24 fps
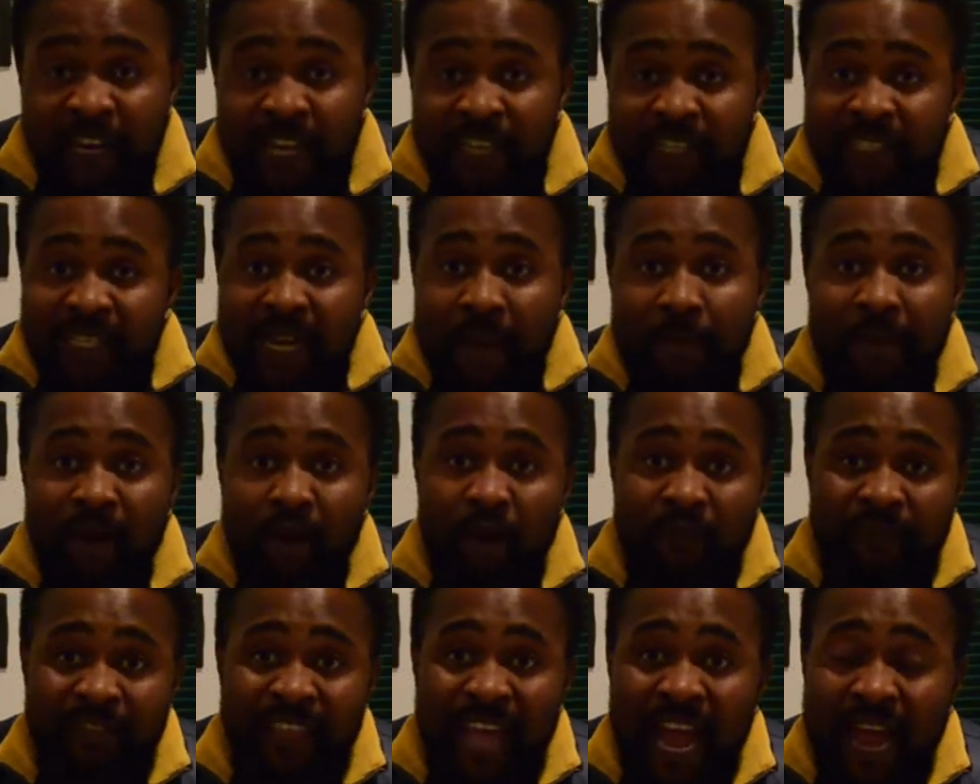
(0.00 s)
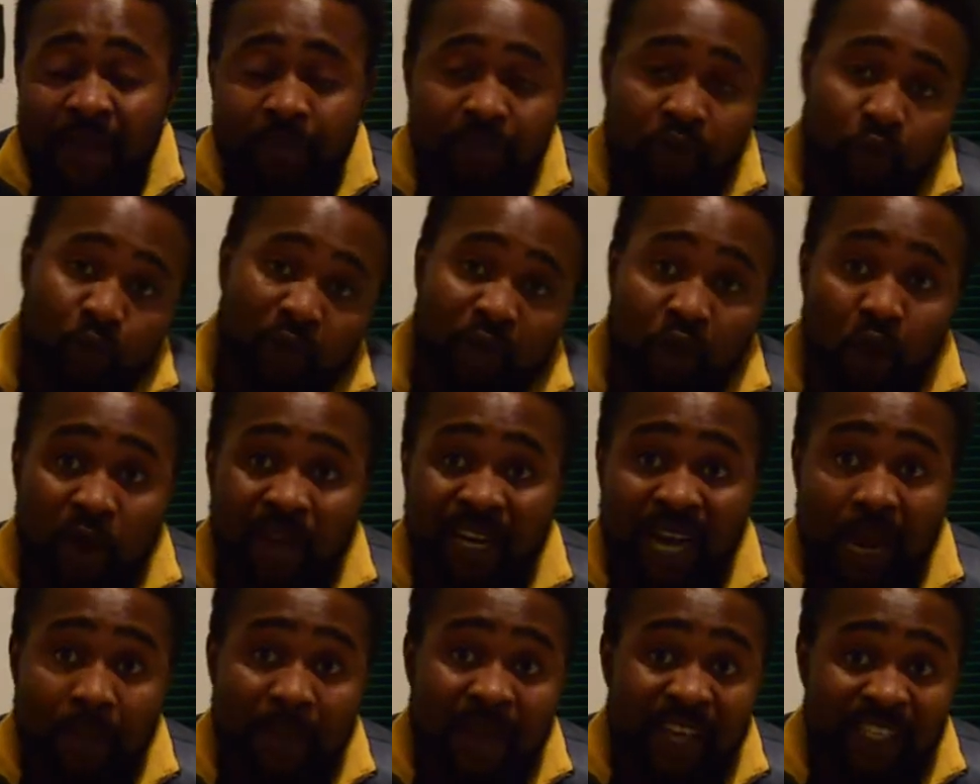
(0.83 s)
days, number of times. We're
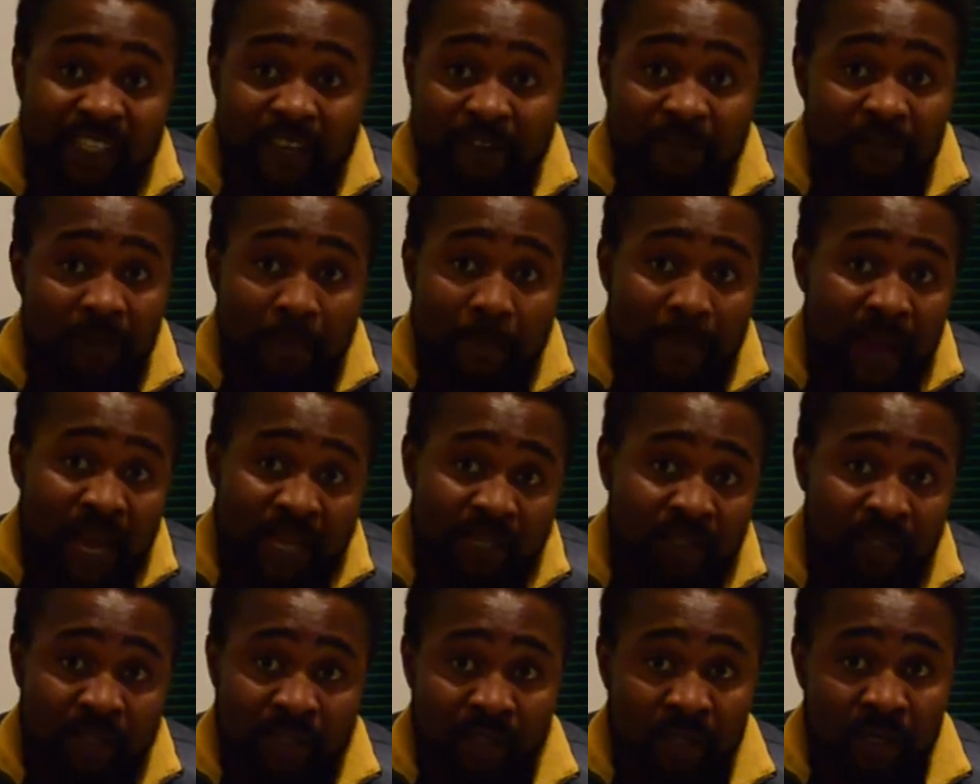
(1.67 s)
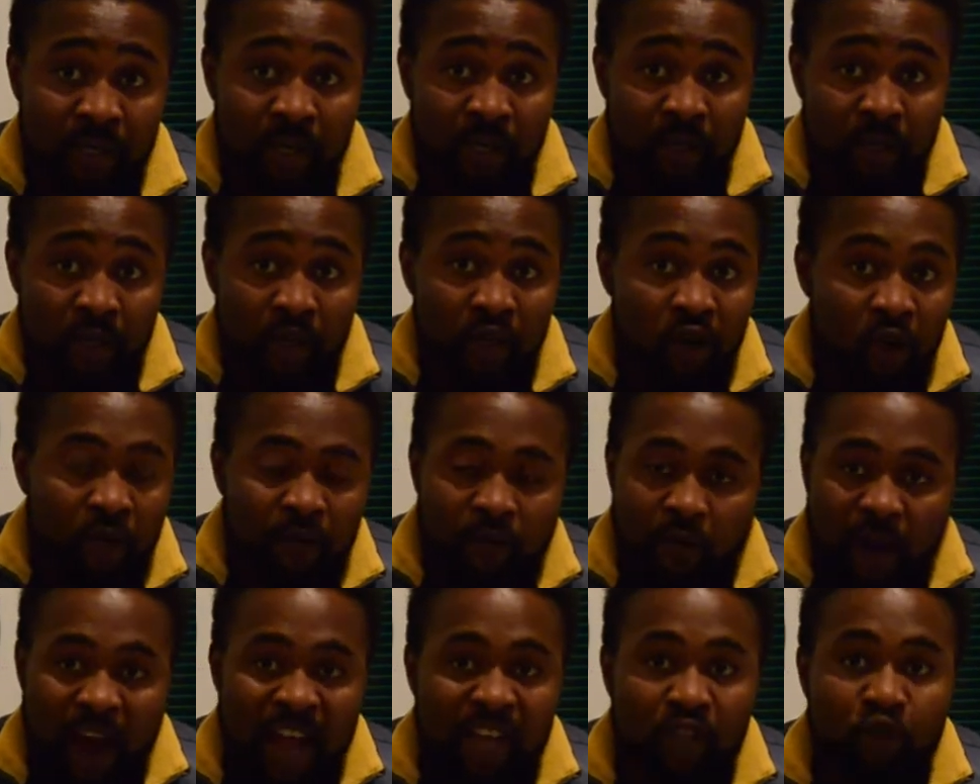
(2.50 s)
talking about seven months, you know,
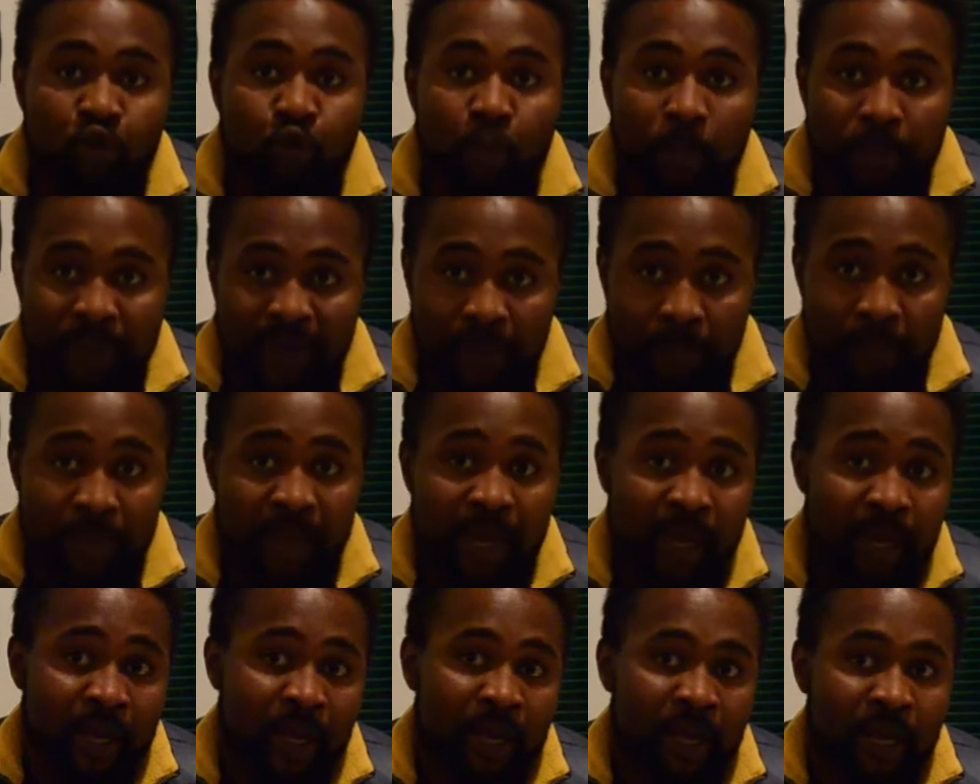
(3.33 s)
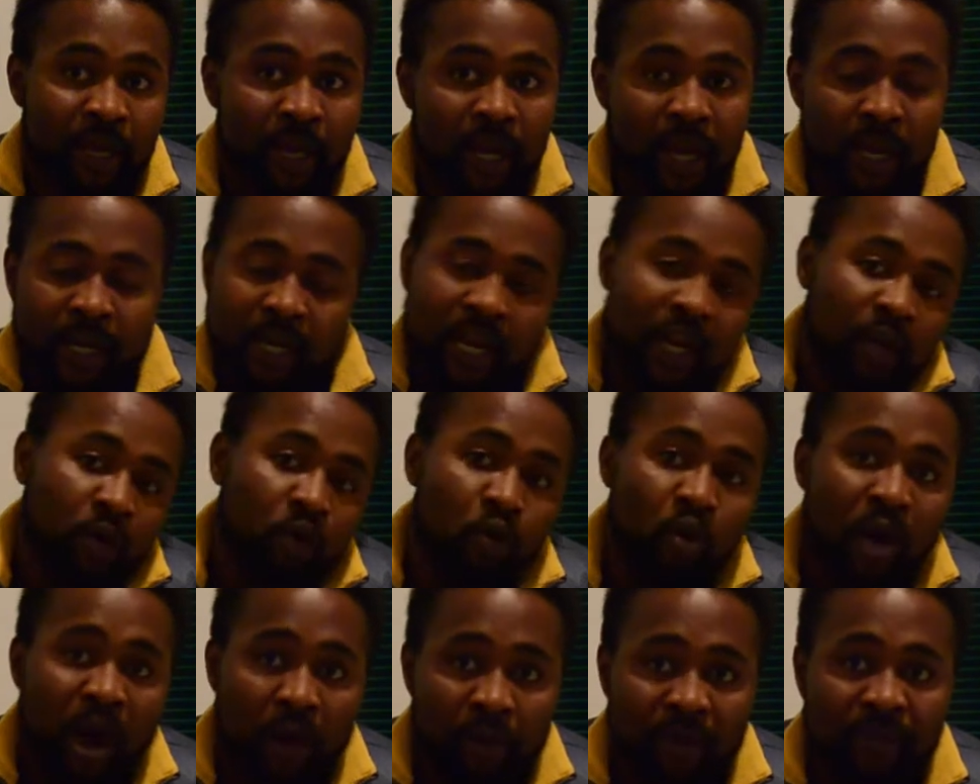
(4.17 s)
for us to prepare and then
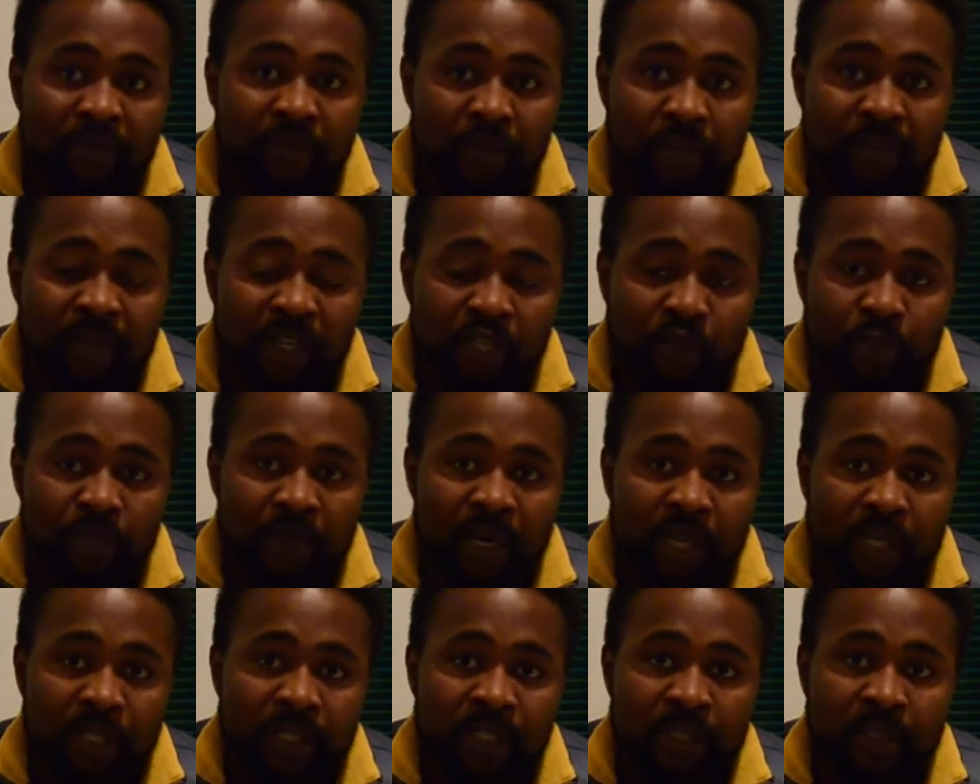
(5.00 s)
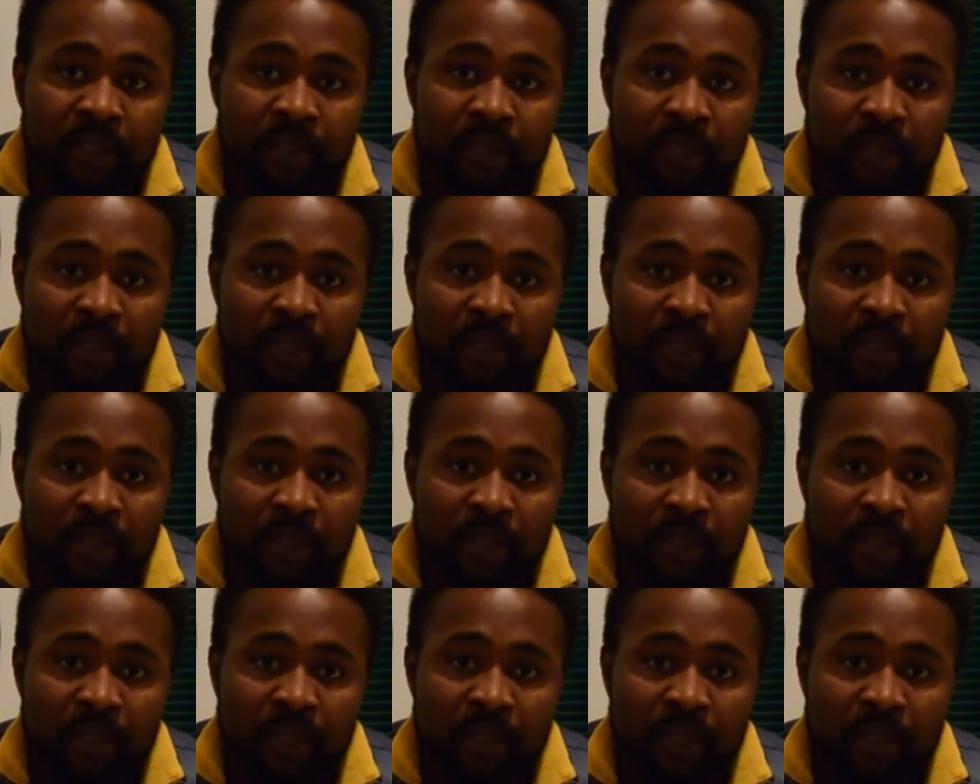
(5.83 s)
go away from this place.